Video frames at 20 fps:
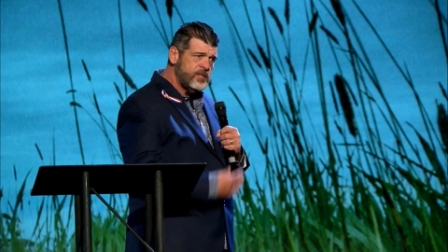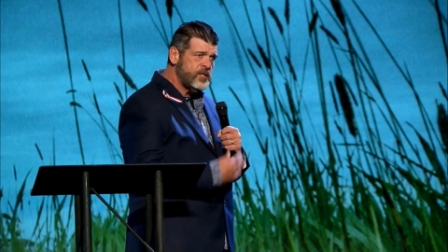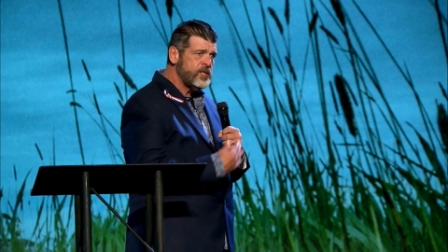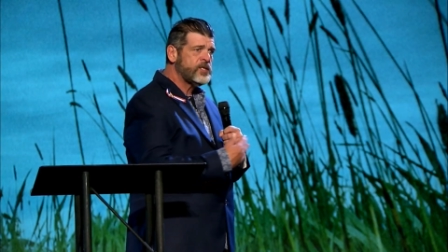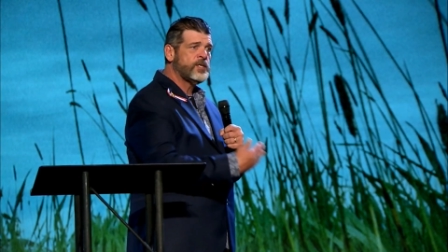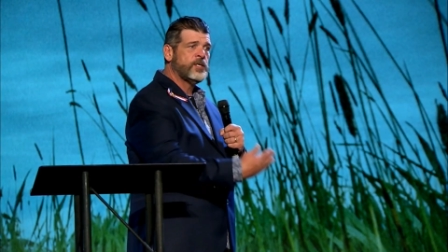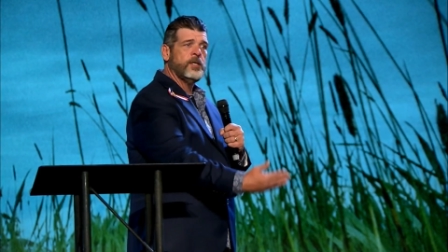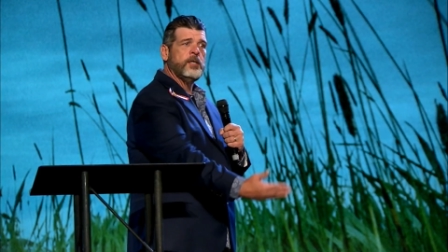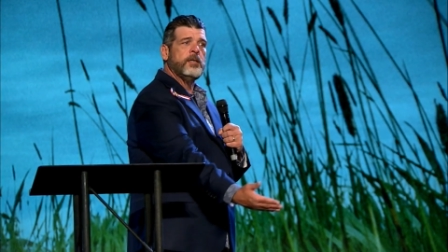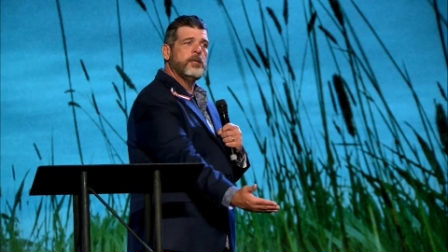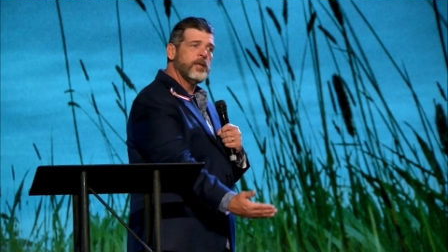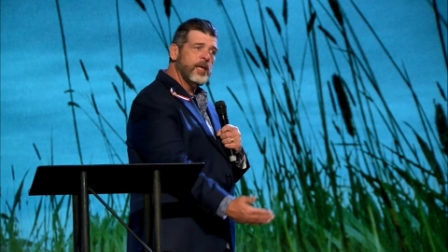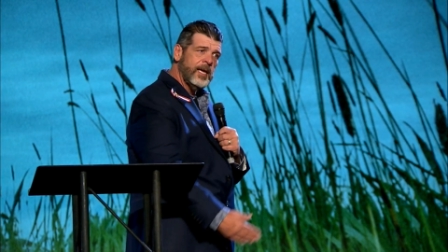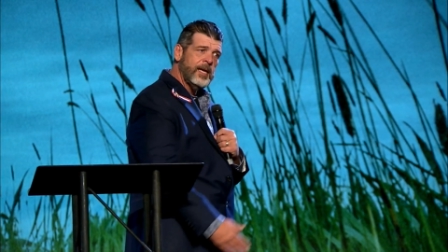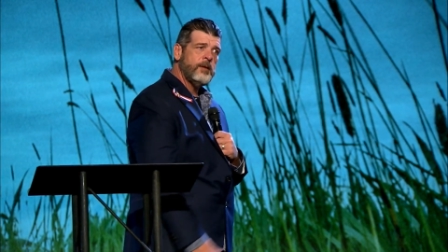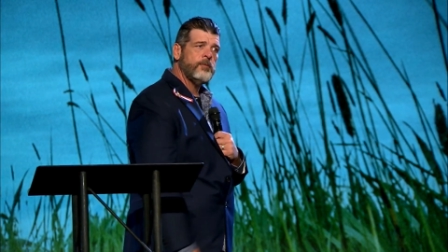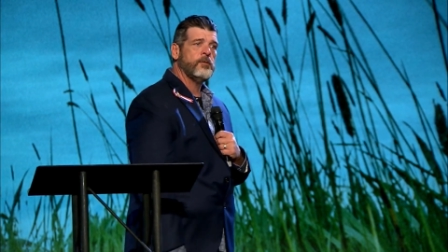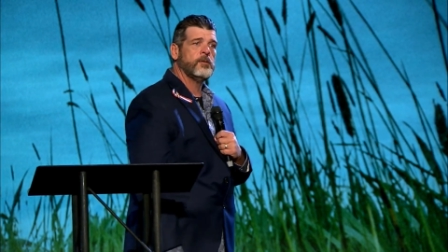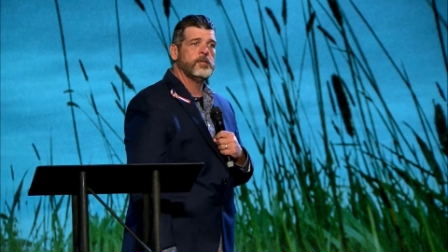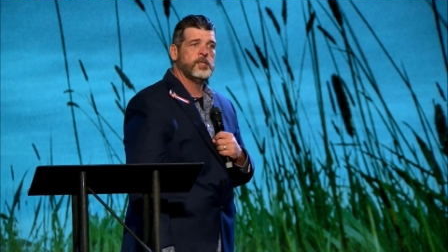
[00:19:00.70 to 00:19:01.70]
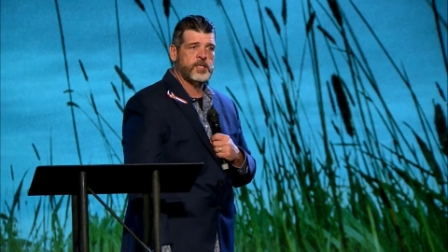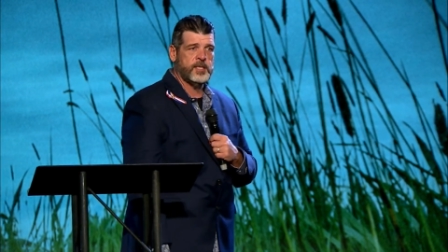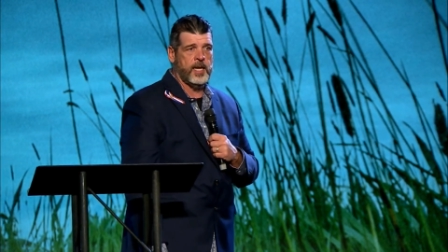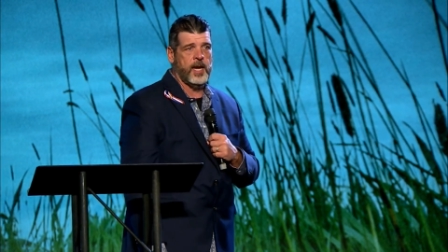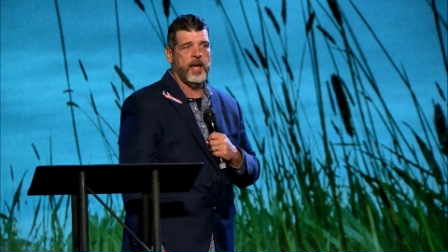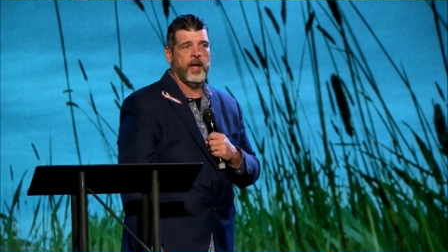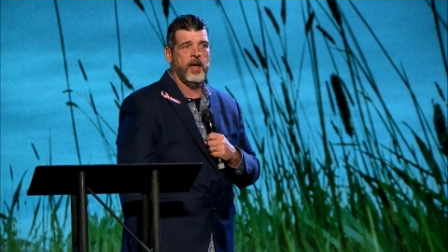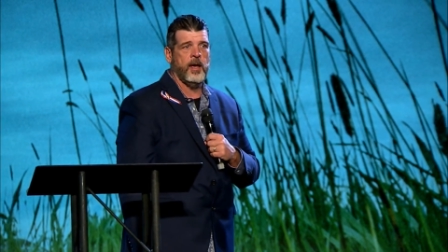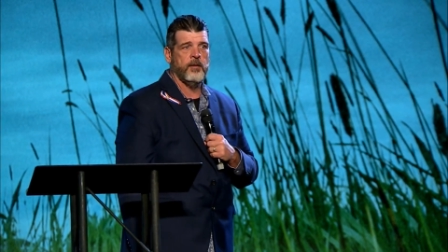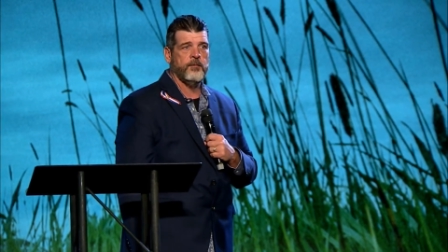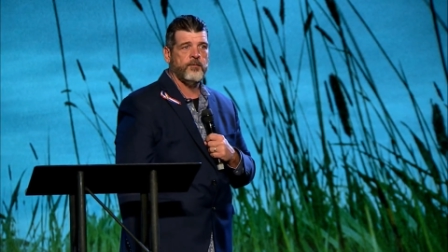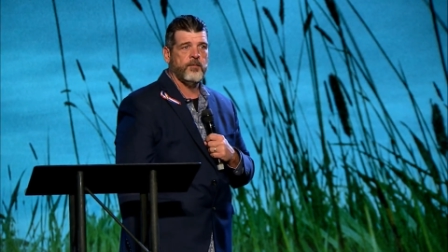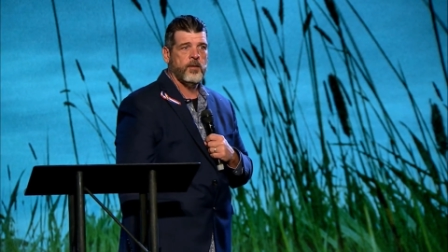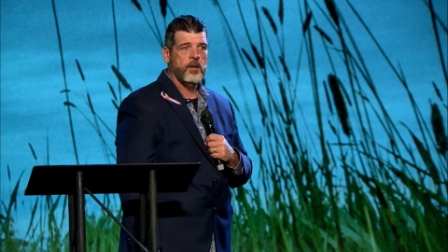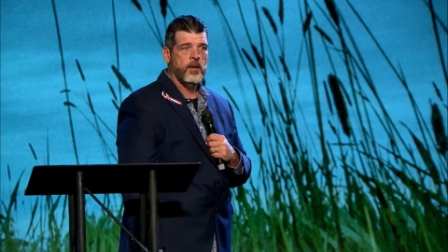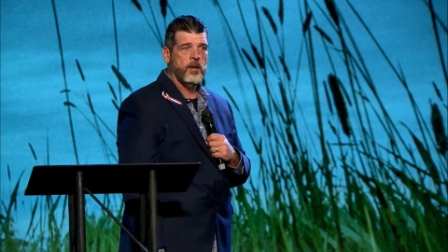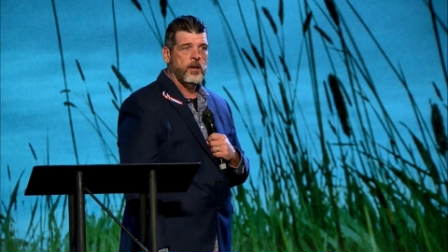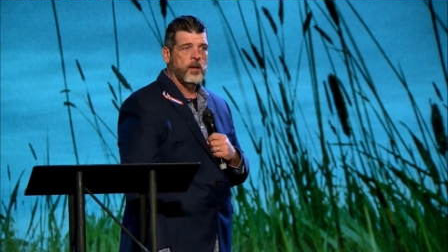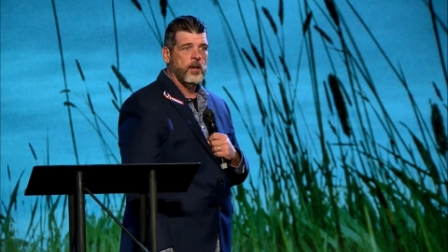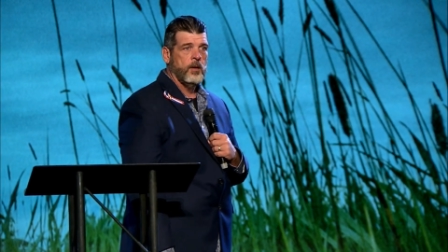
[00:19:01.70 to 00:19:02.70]
just good language to have.
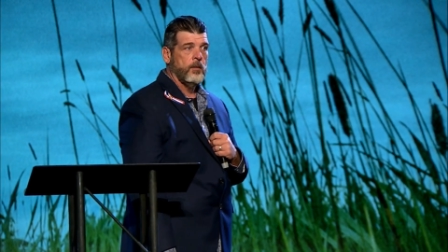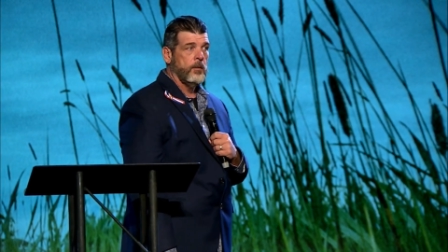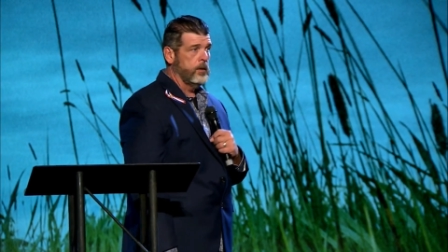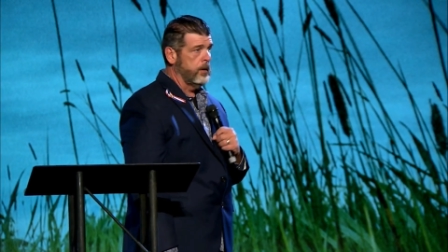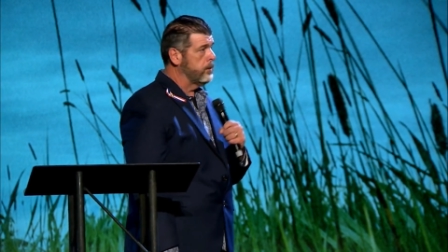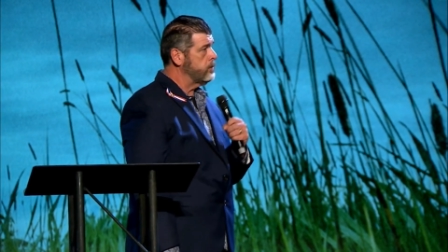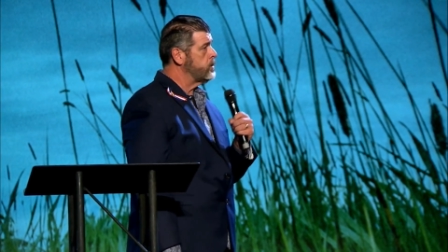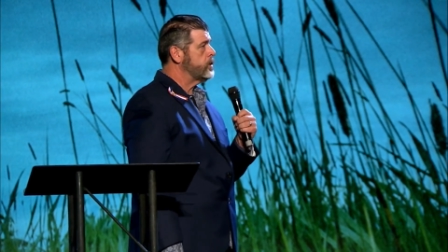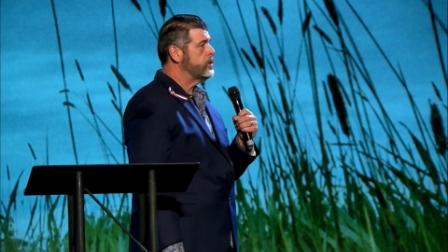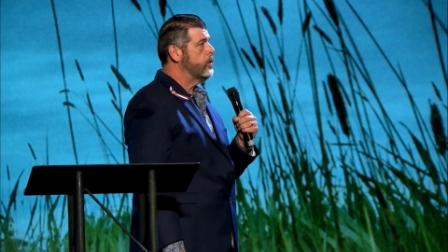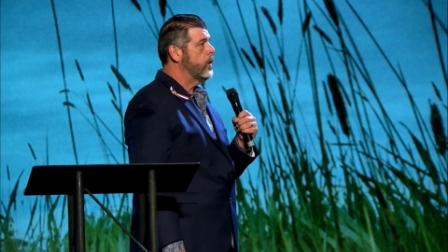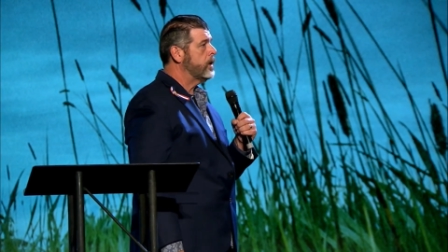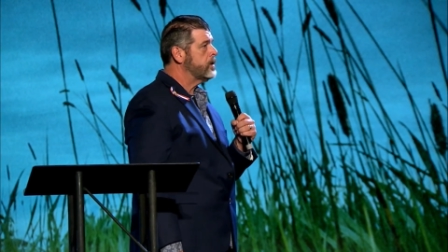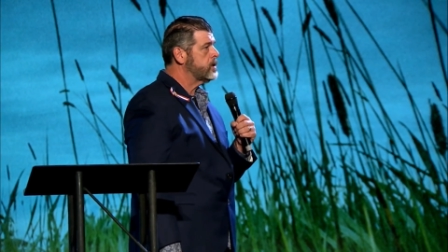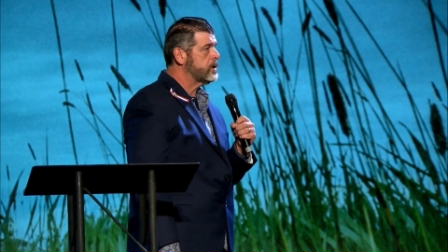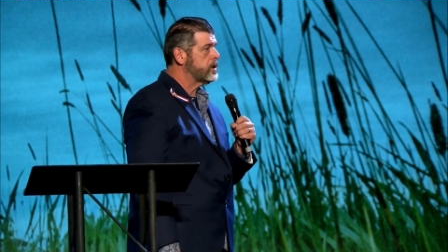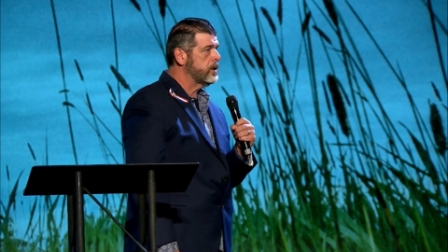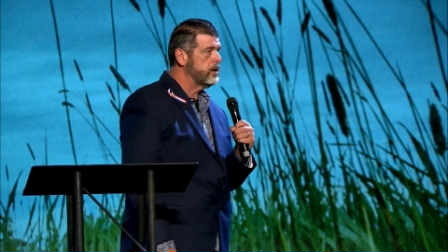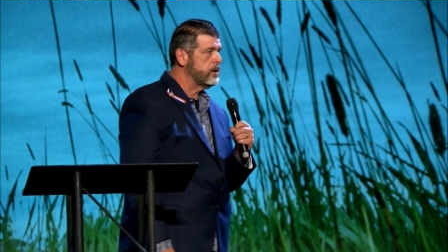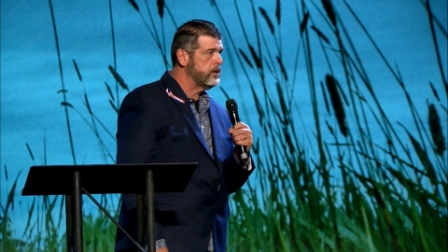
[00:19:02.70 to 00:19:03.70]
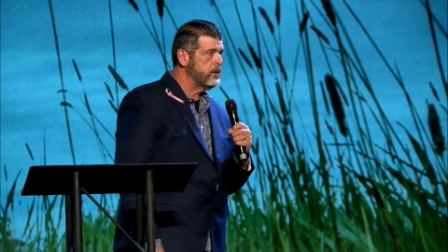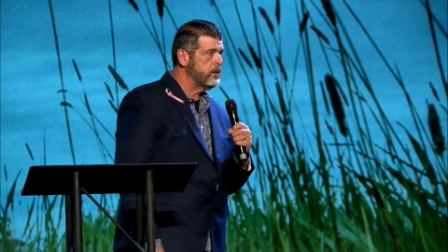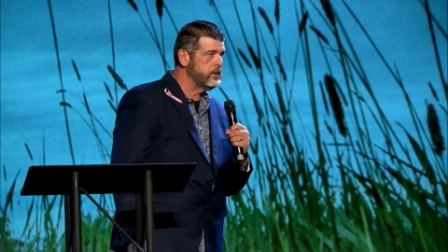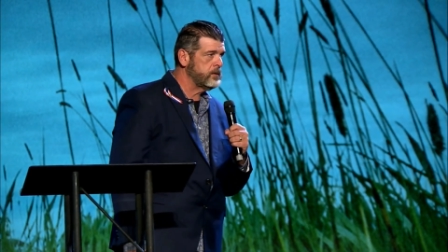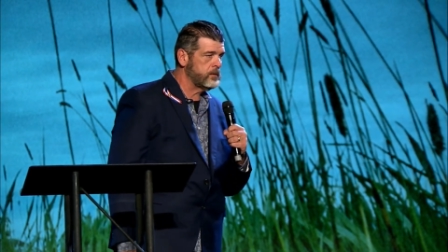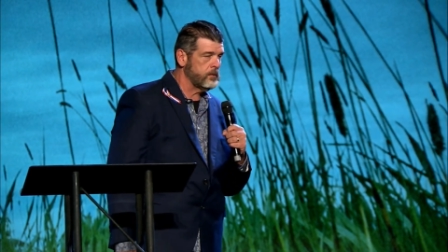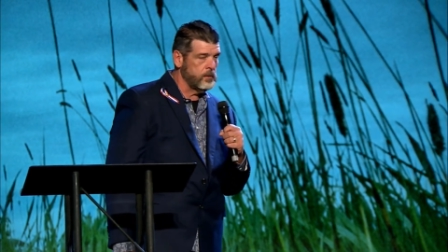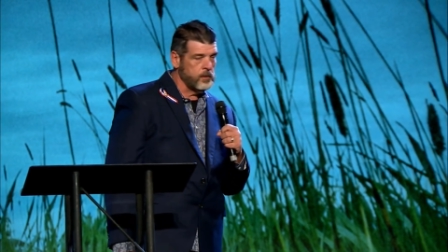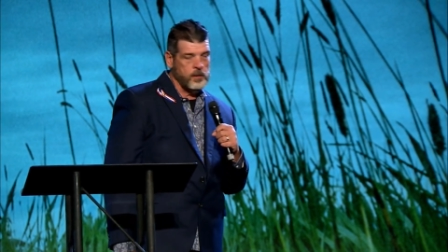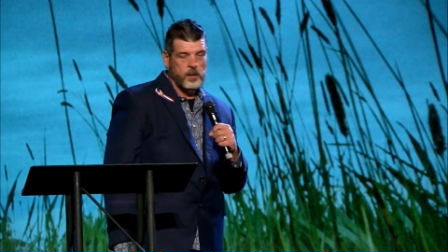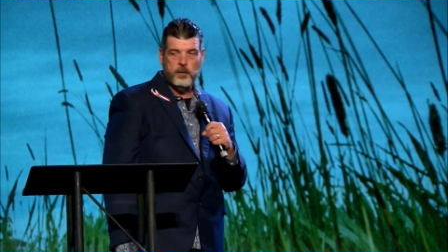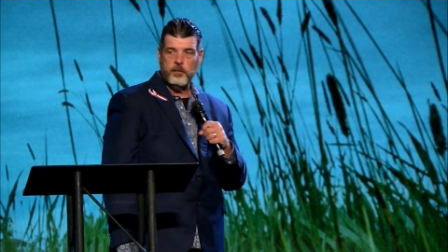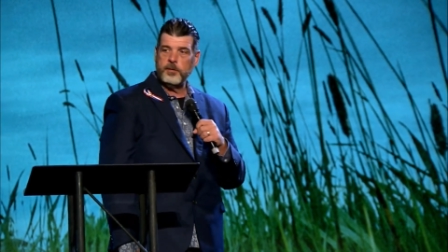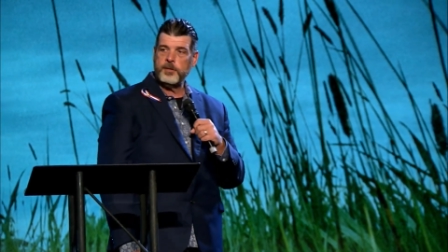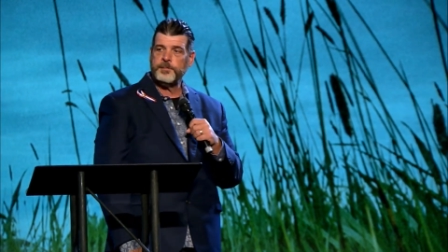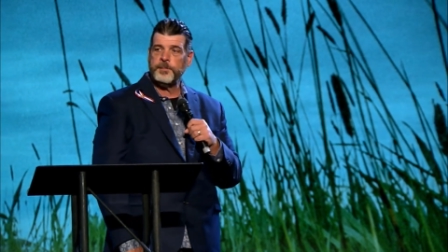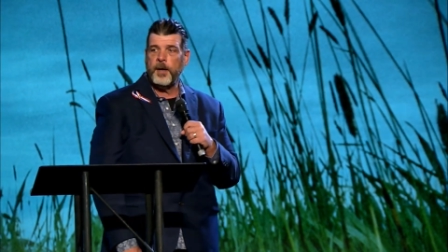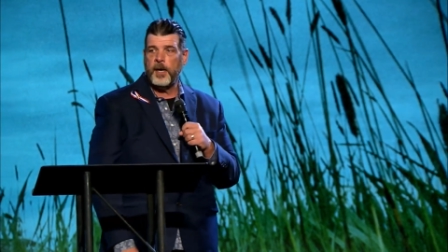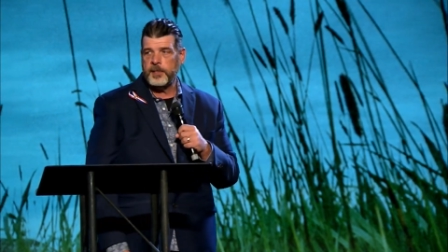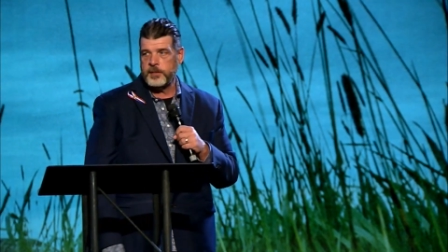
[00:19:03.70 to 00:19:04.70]
Well, don't you watch the news? As little as
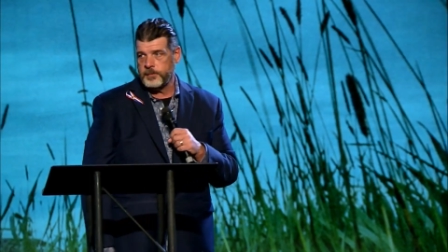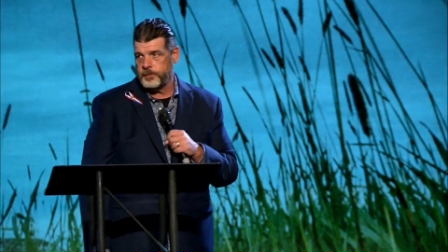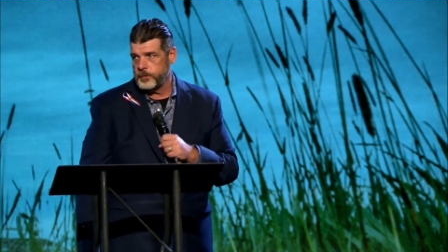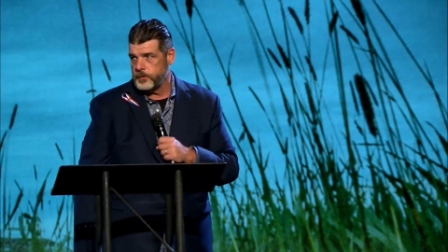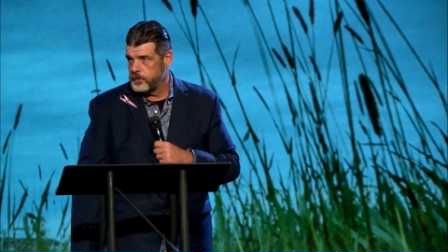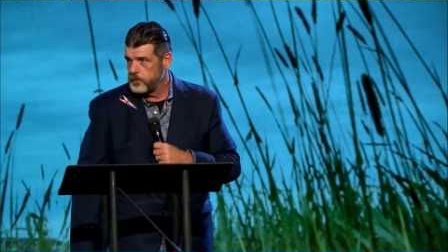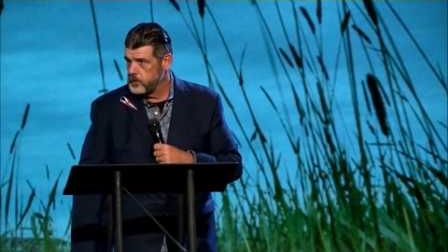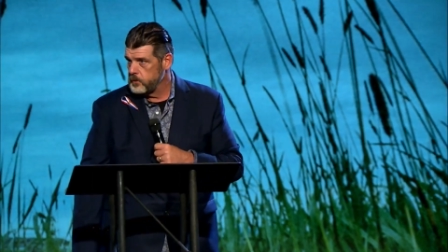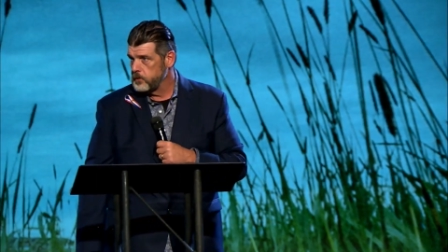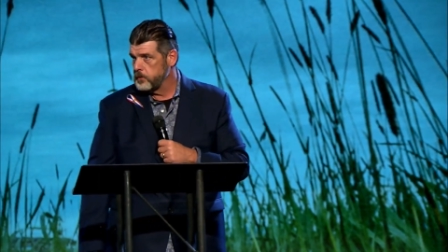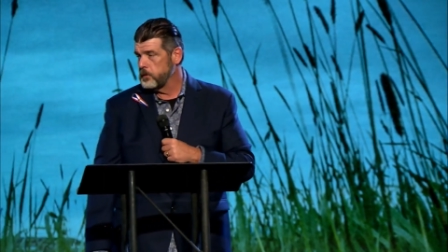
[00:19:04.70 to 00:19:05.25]
possible.